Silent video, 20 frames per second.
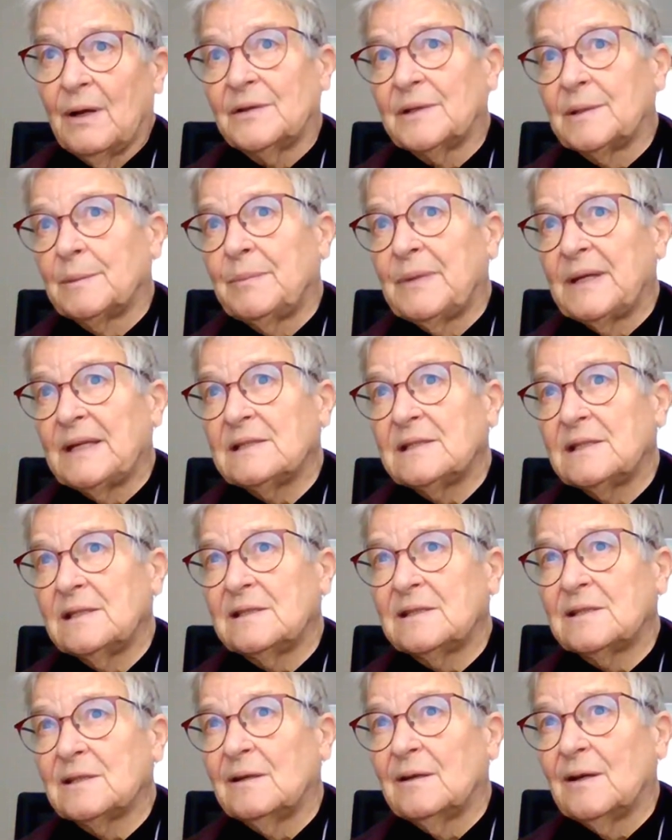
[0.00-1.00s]
the
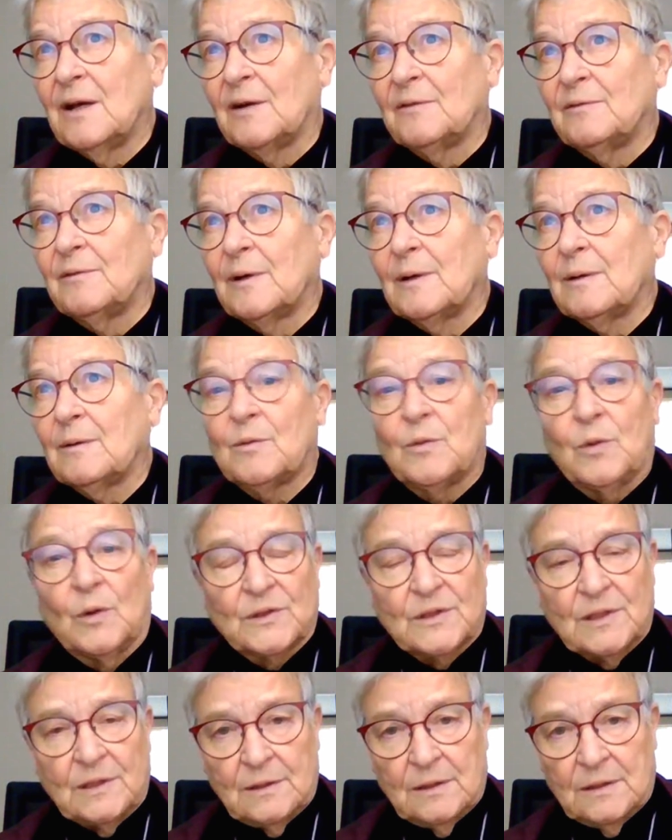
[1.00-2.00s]
basis of
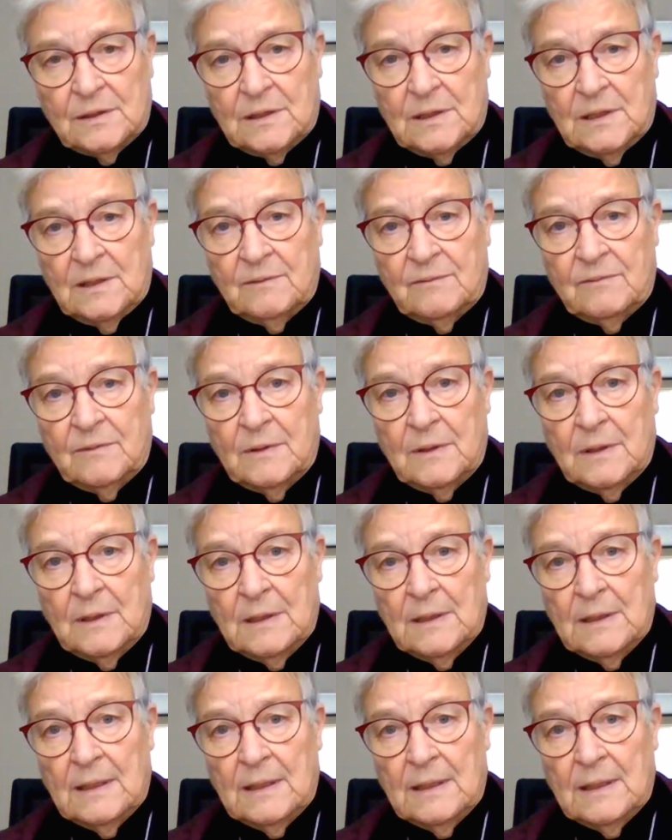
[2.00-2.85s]
quantitative